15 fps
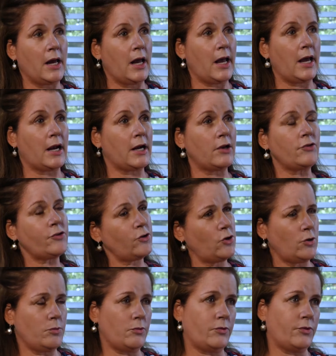And I
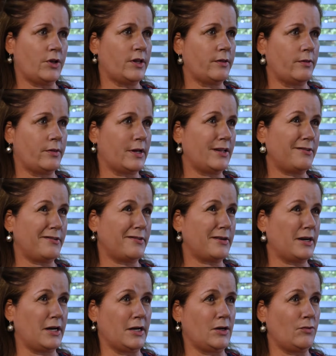assumed that that's
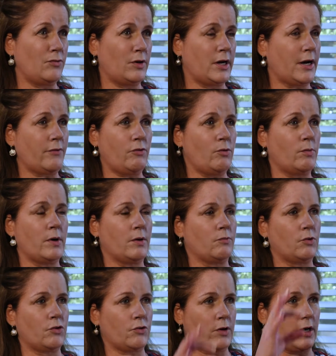kind of what everyone
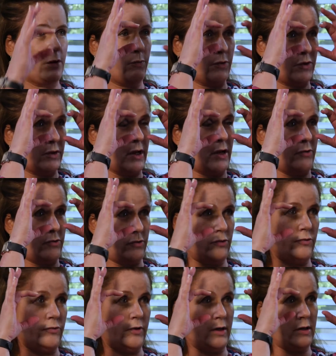was like with
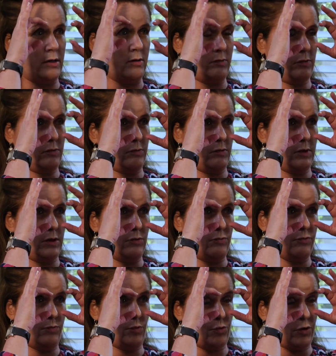glasses, that you
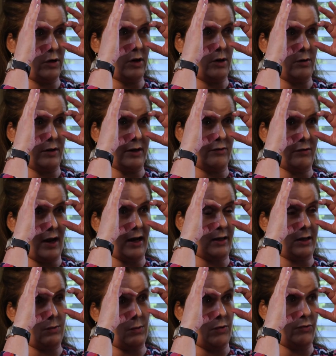saw
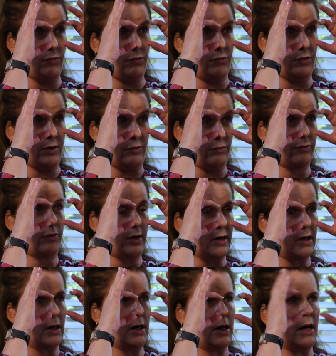exactly what was in
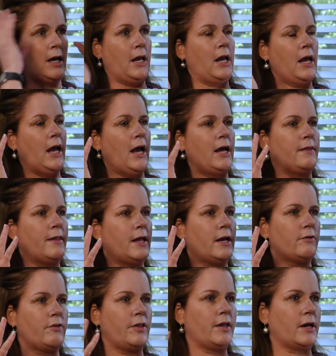front, and then
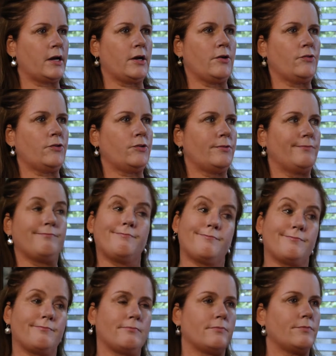everything else,
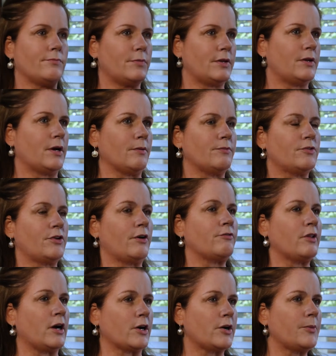tough
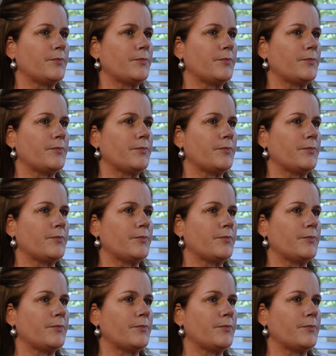luck.